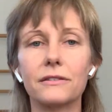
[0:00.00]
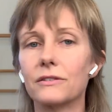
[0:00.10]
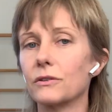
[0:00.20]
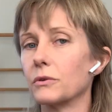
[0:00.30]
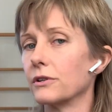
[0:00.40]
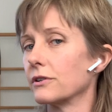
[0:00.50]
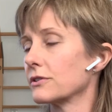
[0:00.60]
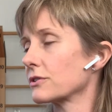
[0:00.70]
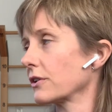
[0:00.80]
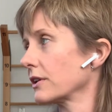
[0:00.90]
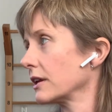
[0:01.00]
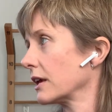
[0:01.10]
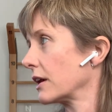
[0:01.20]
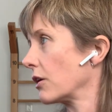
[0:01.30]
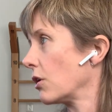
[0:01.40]
So we're starting to
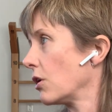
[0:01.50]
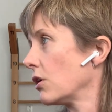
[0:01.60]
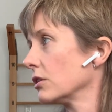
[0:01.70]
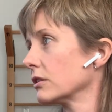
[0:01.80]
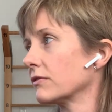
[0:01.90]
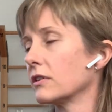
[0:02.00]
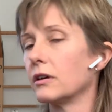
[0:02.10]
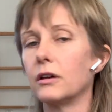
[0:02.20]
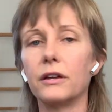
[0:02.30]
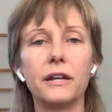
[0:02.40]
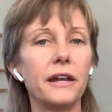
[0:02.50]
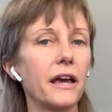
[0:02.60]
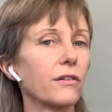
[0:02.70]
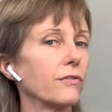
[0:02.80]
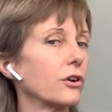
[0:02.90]
get all of the
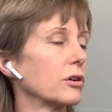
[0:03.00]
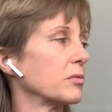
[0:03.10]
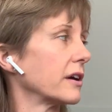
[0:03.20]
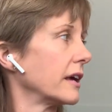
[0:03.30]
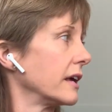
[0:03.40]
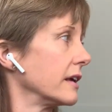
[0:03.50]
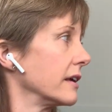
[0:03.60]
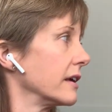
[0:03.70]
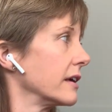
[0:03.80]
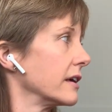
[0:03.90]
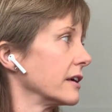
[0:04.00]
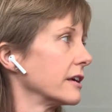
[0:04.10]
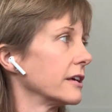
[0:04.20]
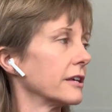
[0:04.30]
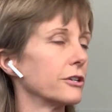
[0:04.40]
neck vertebrae
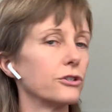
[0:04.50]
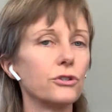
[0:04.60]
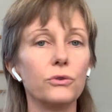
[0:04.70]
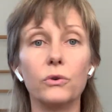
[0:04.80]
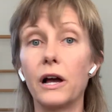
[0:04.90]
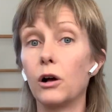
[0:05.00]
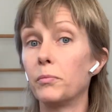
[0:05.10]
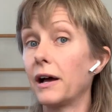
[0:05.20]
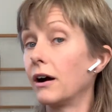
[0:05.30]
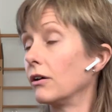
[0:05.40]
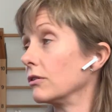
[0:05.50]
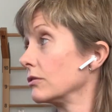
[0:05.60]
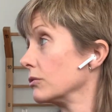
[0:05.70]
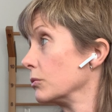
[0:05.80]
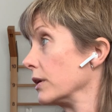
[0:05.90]
to help
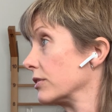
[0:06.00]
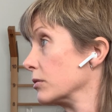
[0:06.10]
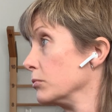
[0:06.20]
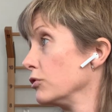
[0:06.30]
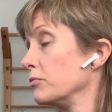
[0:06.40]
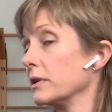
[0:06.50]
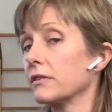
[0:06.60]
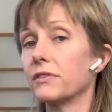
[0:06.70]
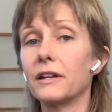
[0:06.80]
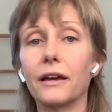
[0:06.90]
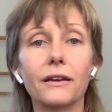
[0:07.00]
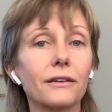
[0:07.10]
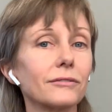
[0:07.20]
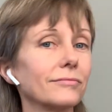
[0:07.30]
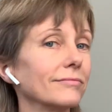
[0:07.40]
out with the movement of the neck.
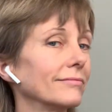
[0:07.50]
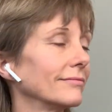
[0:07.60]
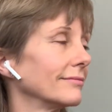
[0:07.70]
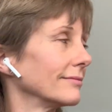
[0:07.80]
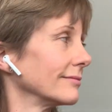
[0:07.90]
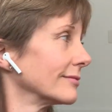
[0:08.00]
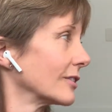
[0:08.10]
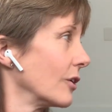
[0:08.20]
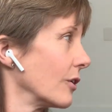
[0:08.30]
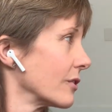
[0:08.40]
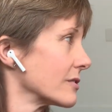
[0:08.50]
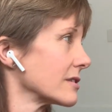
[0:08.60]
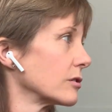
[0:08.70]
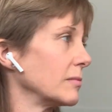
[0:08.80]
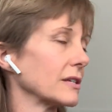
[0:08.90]
All those
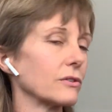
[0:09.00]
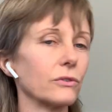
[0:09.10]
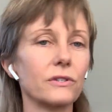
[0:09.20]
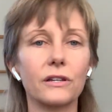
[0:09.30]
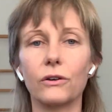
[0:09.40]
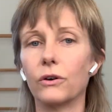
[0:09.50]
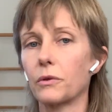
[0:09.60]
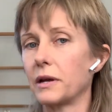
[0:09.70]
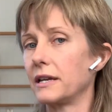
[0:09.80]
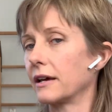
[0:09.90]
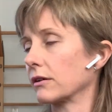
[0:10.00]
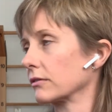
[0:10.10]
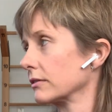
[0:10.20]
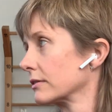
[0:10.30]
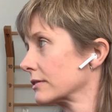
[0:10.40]
little muscles that go all the way
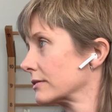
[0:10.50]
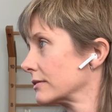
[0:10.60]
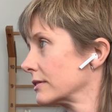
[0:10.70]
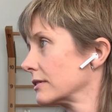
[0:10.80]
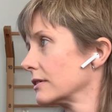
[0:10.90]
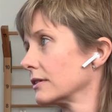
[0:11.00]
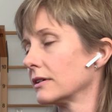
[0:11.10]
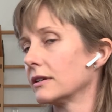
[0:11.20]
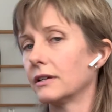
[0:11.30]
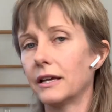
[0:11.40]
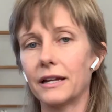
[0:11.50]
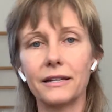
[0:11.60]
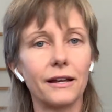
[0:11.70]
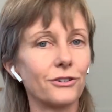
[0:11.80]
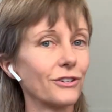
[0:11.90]
down and
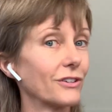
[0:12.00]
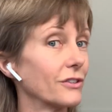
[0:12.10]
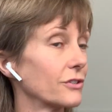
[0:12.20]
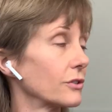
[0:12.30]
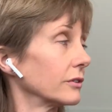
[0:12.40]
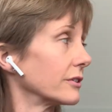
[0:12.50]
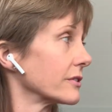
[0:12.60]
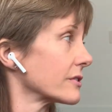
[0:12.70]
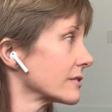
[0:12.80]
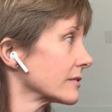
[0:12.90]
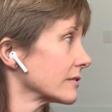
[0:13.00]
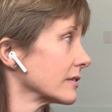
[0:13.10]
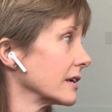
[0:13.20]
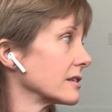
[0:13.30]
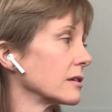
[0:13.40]
attach into the shoulders.
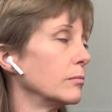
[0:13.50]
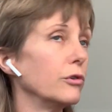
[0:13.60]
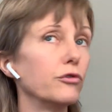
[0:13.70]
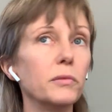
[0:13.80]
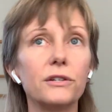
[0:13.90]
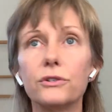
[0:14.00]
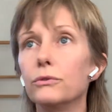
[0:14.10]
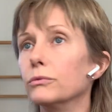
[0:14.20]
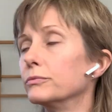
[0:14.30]
Get some movement too.